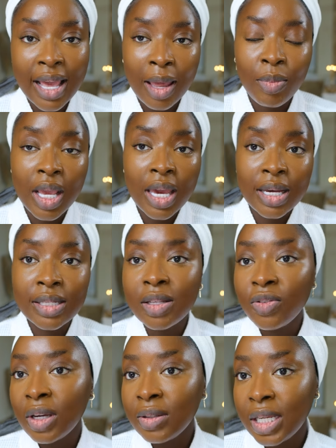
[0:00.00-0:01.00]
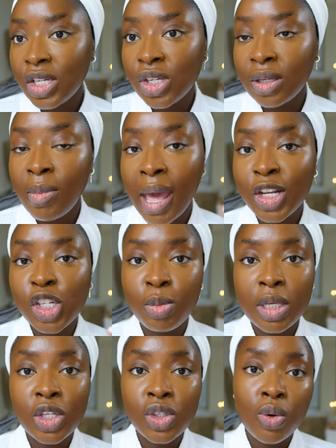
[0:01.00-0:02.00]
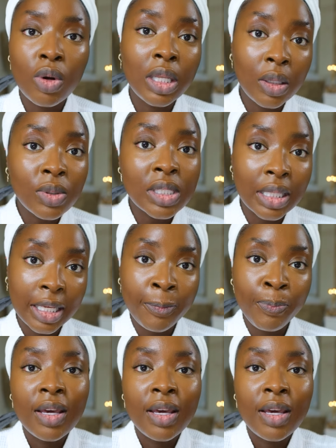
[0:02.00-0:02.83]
that because the foundation matched me so closely,